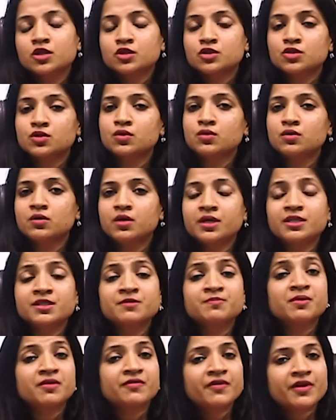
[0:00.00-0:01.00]
So it
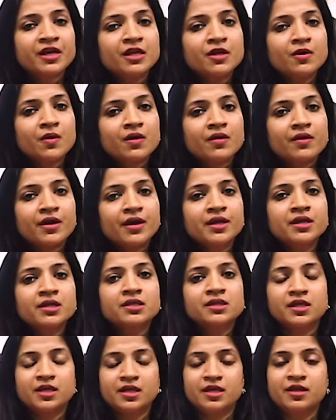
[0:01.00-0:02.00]
is perfectly
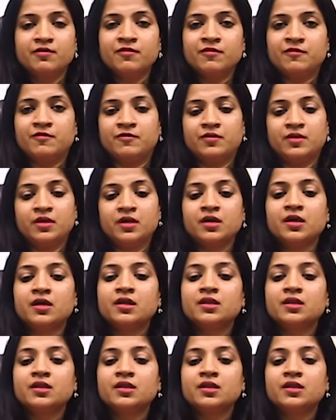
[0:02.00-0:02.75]
alright if